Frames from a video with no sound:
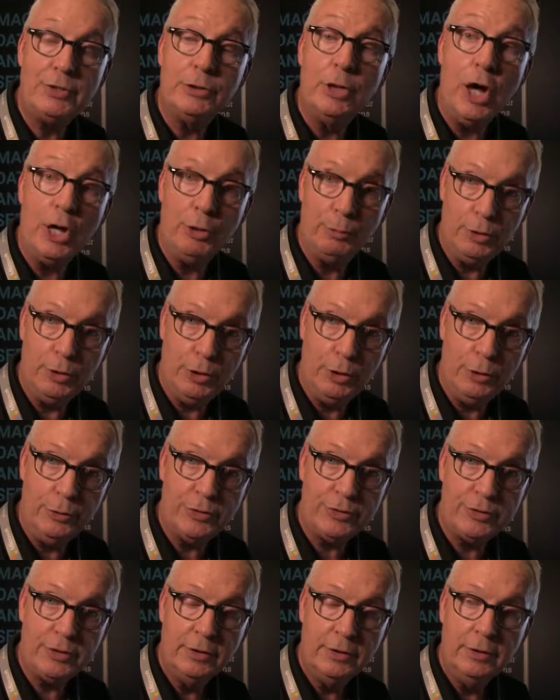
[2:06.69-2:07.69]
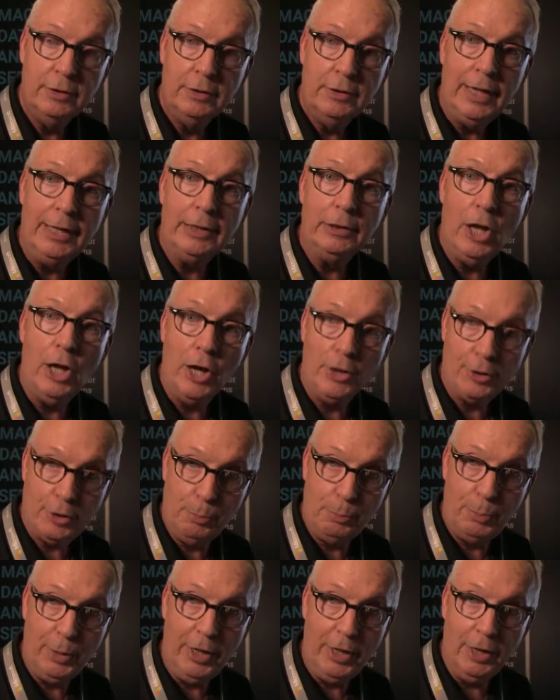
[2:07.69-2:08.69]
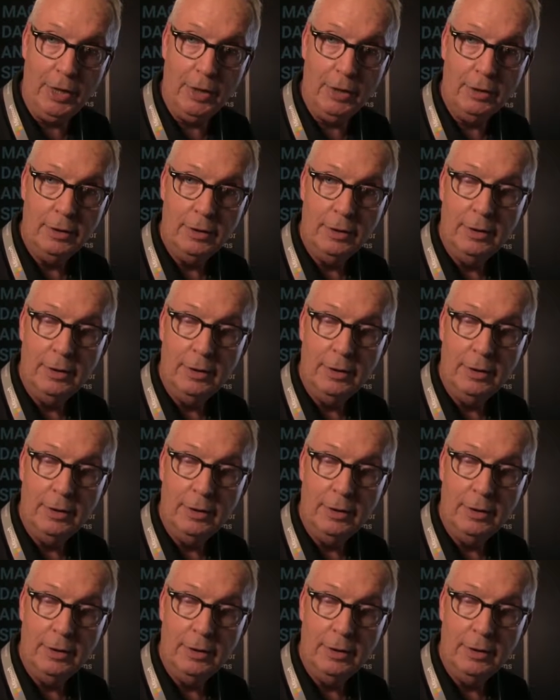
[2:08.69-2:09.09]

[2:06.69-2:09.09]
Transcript: log reduce and log compare,